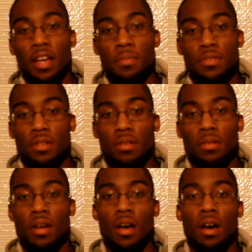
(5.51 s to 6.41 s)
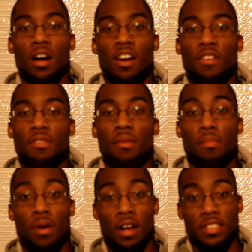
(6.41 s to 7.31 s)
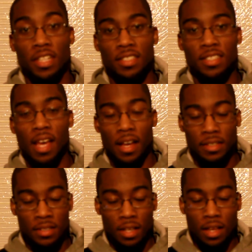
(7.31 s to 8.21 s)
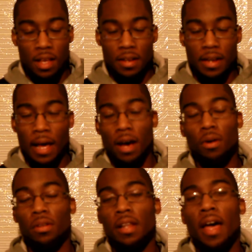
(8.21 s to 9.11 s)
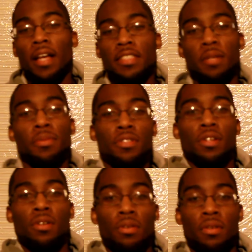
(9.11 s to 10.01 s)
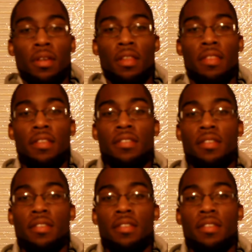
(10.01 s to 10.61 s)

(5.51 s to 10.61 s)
episode of Project Sax. Now, last episode in this